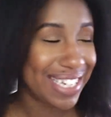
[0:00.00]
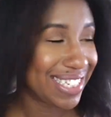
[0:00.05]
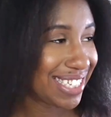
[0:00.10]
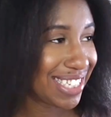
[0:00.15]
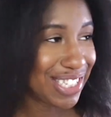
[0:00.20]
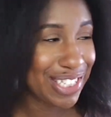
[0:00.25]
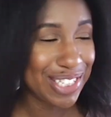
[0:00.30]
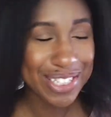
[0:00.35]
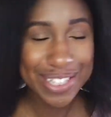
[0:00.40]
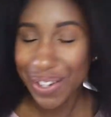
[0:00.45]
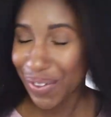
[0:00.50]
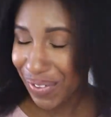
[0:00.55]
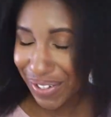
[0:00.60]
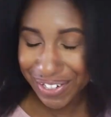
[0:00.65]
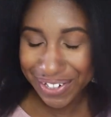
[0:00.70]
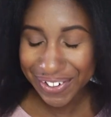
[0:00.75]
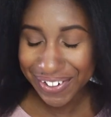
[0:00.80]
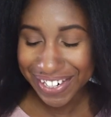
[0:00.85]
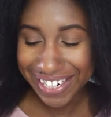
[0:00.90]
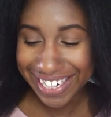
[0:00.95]
It's so
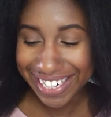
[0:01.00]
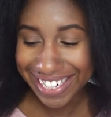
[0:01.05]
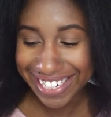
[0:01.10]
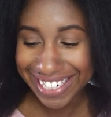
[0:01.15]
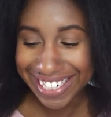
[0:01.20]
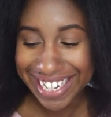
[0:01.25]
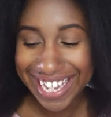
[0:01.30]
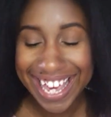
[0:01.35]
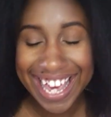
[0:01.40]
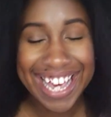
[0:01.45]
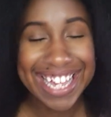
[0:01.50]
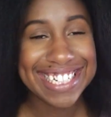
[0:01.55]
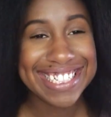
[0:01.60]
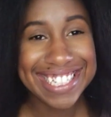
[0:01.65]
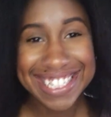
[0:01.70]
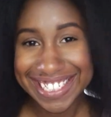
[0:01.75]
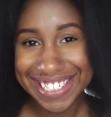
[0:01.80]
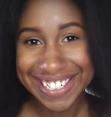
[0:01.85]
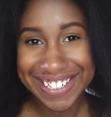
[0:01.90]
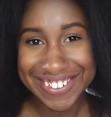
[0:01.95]
annoying
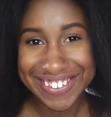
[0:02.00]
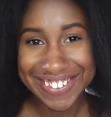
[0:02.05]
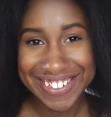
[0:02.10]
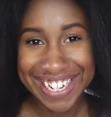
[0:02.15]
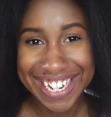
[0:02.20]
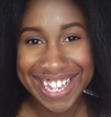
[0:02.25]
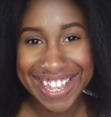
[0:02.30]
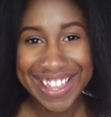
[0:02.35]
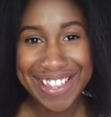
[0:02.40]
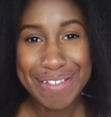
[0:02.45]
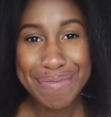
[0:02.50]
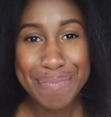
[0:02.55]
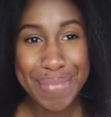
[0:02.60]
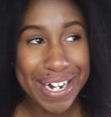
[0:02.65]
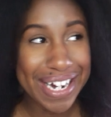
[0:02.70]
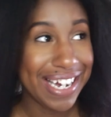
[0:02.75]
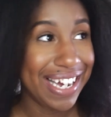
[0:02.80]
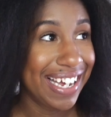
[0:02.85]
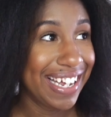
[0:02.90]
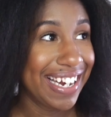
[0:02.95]
to deal with,
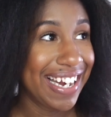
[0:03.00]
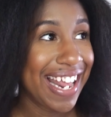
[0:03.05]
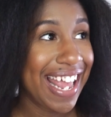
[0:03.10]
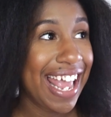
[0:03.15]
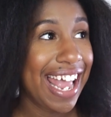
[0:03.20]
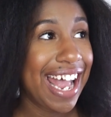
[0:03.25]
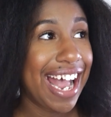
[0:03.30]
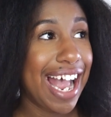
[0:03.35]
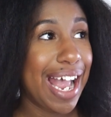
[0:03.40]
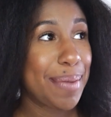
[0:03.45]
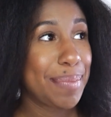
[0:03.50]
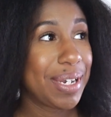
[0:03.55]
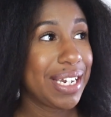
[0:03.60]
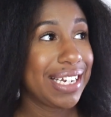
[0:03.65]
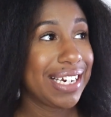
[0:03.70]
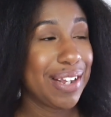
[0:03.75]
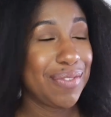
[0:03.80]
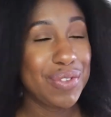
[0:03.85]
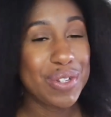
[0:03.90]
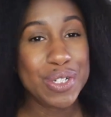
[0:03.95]
but I
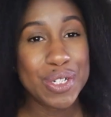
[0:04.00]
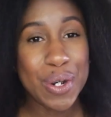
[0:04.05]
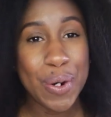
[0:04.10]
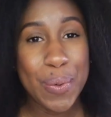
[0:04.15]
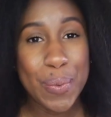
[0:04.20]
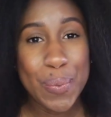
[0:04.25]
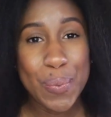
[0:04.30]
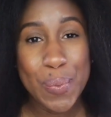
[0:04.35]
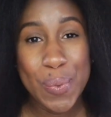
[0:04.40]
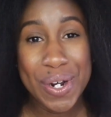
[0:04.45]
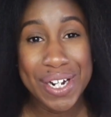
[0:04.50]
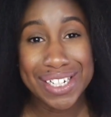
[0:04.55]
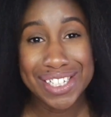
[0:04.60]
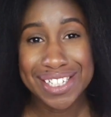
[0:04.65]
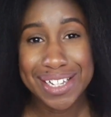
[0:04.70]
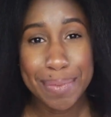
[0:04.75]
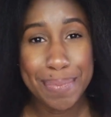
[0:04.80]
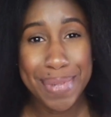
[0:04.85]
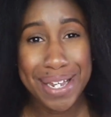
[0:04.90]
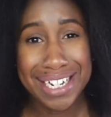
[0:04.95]
mean, if you don't
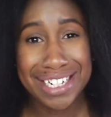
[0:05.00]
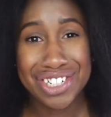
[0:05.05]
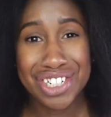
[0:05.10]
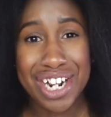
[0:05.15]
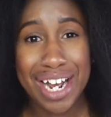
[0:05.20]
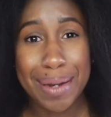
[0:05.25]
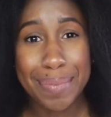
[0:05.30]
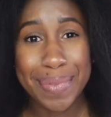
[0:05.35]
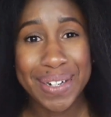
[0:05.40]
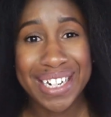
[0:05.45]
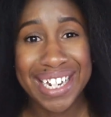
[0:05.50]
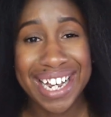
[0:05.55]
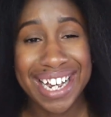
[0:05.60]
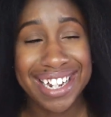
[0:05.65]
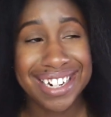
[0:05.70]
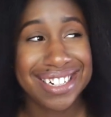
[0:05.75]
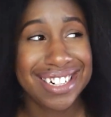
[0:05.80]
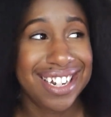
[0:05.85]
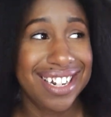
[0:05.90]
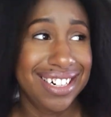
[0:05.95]
want to big chop
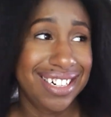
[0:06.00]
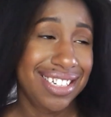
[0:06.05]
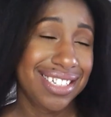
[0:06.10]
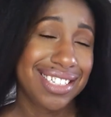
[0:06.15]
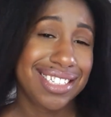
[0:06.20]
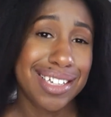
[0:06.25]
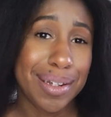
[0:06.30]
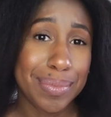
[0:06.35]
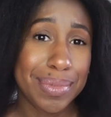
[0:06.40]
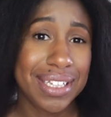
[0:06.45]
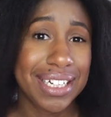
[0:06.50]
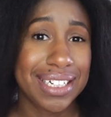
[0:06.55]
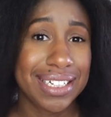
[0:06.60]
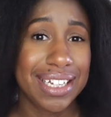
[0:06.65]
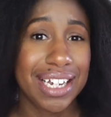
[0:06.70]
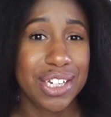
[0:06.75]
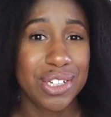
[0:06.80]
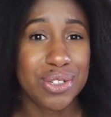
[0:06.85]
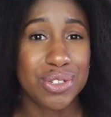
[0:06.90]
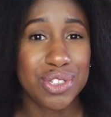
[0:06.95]
again, it is something
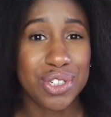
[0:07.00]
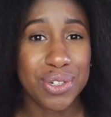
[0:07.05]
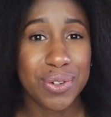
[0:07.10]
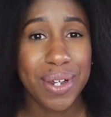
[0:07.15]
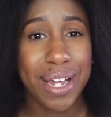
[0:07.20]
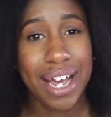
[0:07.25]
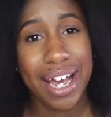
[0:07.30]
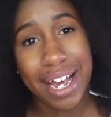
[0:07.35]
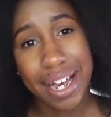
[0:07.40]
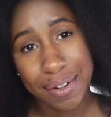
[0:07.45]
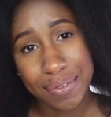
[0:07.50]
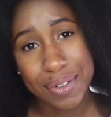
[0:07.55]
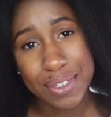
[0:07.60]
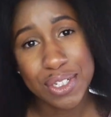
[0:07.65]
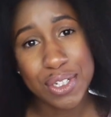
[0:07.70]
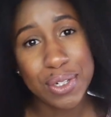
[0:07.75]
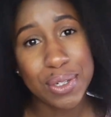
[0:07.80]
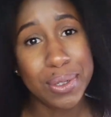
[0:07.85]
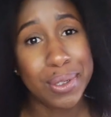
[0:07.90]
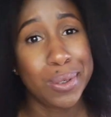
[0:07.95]
that you do
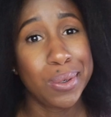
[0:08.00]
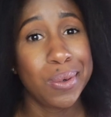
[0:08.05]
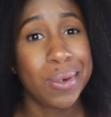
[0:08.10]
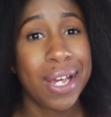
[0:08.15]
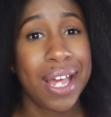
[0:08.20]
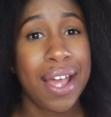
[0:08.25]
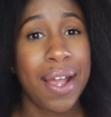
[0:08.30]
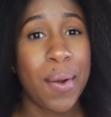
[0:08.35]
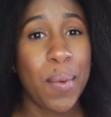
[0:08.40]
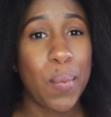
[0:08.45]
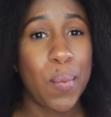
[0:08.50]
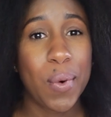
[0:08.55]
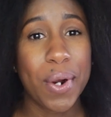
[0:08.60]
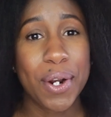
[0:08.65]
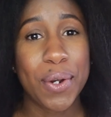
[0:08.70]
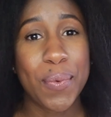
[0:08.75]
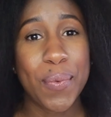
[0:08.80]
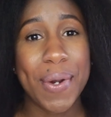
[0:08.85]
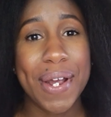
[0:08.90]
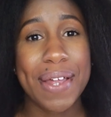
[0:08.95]
have to
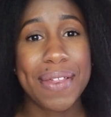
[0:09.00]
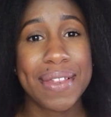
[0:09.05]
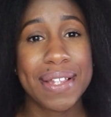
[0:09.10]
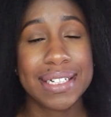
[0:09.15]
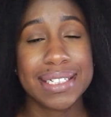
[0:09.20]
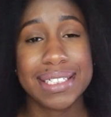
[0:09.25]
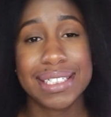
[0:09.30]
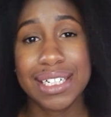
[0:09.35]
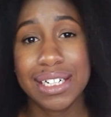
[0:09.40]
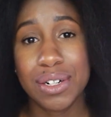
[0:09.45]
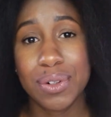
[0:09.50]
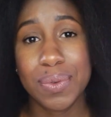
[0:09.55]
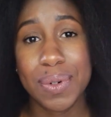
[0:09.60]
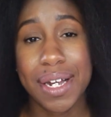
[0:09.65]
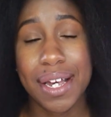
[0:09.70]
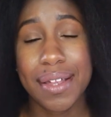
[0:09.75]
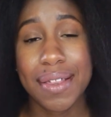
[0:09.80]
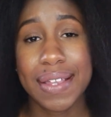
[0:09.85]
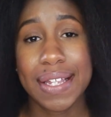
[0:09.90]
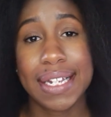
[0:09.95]
work with and deal
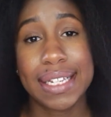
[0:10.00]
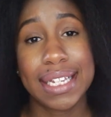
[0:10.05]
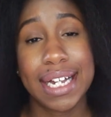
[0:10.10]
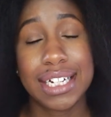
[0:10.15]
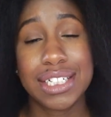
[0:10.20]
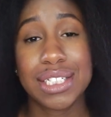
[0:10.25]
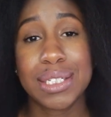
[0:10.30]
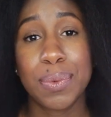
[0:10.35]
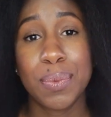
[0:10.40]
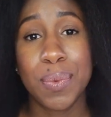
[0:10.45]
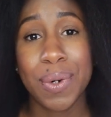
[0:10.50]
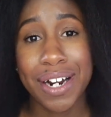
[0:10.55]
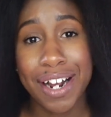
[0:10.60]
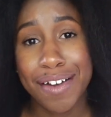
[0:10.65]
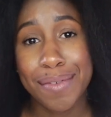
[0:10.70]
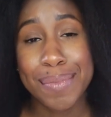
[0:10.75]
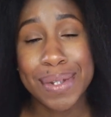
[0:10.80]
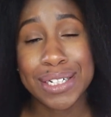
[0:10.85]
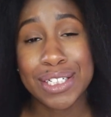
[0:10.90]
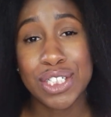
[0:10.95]
with, and that's what
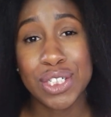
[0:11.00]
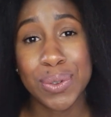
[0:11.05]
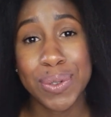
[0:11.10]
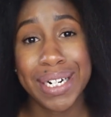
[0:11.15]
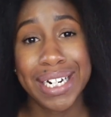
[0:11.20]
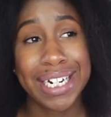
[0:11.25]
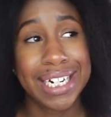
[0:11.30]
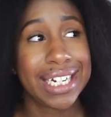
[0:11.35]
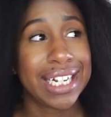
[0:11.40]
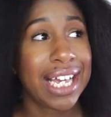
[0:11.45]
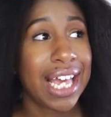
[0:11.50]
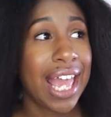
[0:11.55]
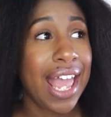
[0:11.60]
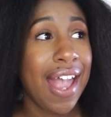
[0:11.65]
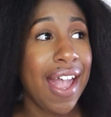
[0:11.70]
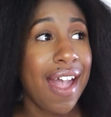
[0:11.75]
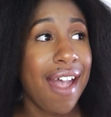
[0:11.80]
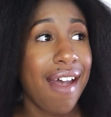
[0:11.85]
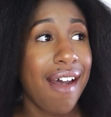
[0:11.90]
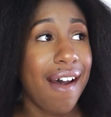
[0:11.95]
I've been doing
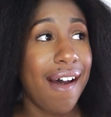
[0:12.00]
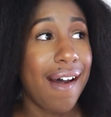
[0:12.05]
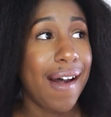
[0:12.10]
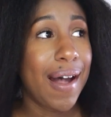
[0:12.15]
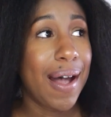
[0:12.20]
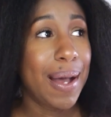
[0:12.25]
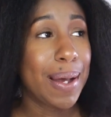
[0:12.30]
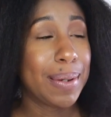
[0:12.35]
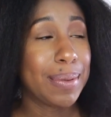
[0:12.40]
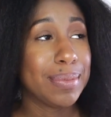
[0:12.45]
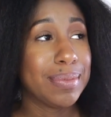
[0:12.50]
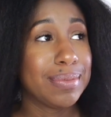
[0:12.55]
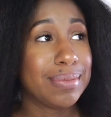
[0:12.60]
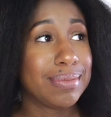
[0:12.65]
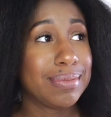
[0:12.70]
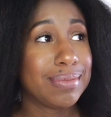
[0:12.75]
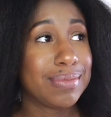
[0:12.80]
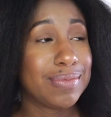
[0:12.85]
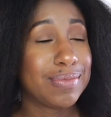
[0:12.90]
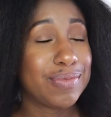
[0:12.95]

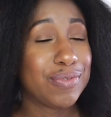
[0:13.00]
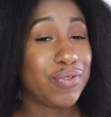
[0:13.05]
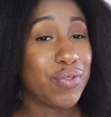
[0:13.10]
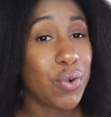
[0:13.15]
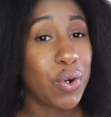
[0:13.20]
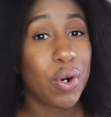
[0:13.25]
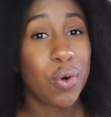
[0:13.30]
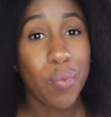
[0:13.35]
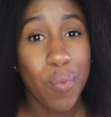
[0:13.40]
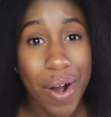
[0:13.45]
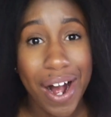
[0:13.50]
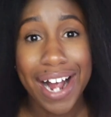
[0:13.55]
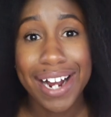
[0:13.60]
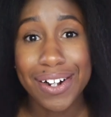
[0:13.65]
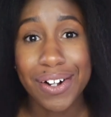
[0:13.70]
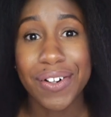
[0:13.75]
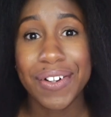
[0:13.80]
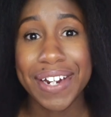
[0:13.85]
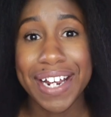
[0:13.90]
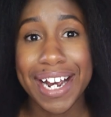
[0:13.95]
um, for a
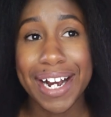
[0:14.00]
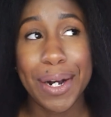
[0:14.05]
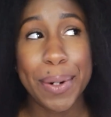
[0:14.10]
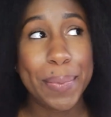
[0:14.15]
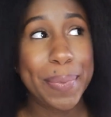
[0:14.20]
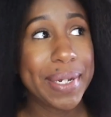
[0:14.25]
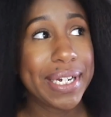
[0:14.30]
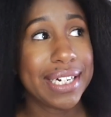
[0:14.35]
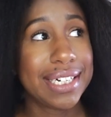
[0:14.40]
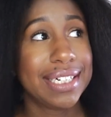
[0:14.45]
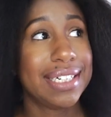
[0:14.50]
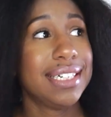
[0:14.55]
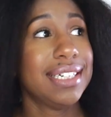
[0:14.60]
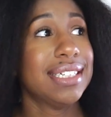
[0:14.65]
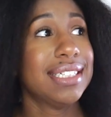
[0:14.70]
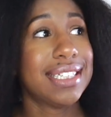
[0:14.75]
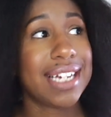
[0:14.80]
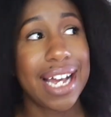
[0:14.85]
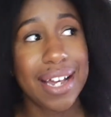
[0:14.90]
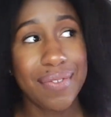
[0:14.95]
while now
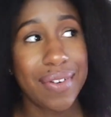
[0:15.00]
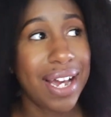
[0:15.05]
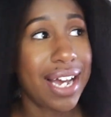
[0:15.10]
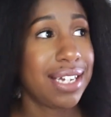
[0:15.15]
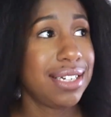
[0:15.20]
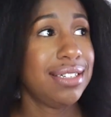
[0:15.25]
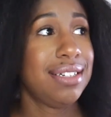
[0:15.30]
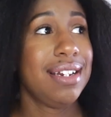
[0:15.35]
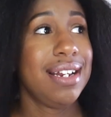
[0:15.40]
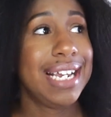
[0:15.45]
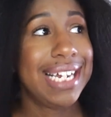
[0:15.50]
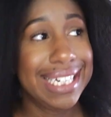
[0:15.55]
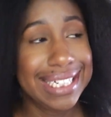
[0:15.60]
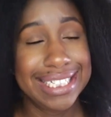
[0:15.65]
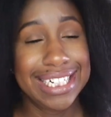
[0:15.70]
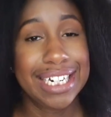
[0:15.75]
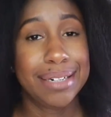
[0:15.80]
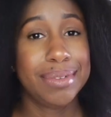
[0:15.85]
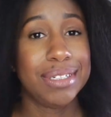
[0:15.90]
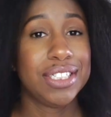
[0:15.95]
because I've had
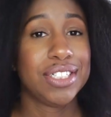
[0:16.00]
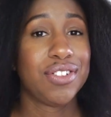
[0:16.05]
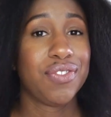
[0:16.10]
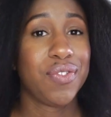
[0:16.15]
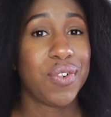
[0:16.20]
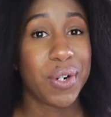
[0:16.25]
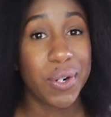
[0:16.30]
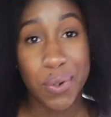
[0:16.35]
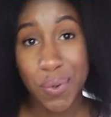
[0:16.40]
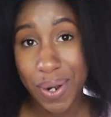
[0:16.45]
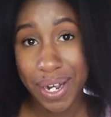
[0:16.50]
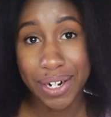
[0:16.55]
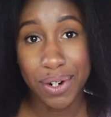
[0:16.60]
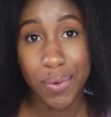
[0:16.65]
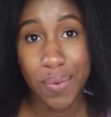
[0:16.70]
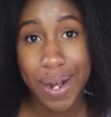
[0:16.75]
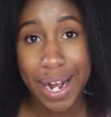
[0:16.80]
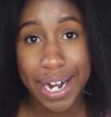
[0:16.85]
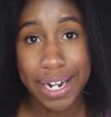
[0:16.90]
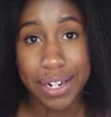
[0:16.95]
heat damage for quite
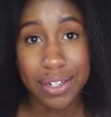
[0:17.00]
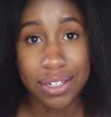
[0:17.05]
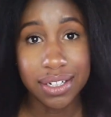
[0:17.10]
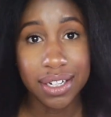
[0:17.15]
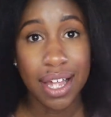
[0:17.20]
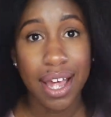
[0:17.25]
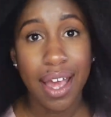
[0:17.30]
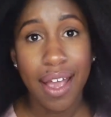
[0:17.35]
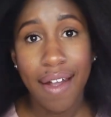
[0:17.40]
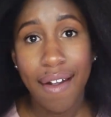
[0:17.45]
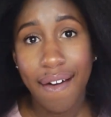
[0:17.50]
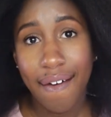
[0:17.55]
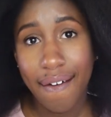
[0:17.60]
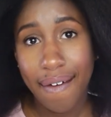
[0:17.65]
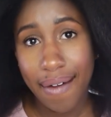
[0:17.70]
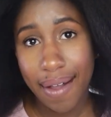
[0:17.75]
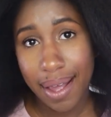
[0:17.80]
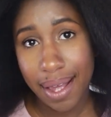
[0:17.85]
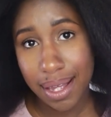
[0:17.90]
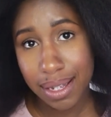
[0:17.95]
a while.
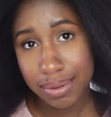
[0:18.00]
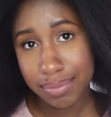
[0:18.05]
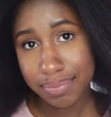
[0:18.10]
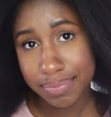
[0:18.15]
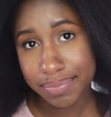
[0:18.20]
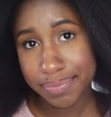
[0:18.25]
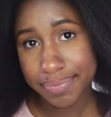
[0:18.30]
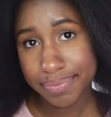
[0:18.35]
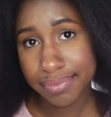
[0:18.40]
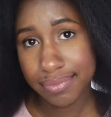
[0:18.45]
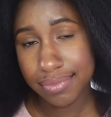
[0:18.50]
Um,